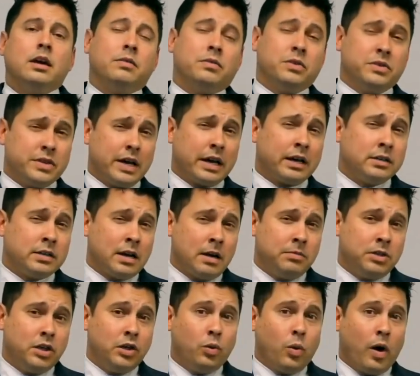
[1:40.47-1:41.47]
If the second
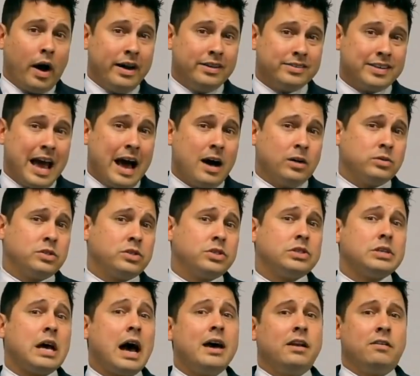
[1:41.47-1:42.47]
time DUI is
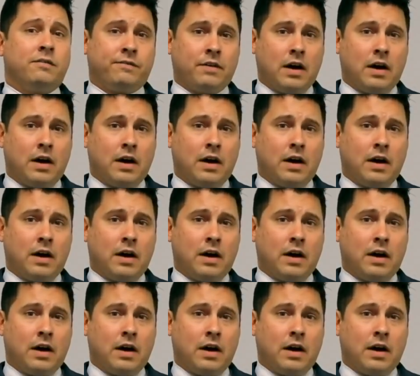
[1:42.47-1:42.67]
outside of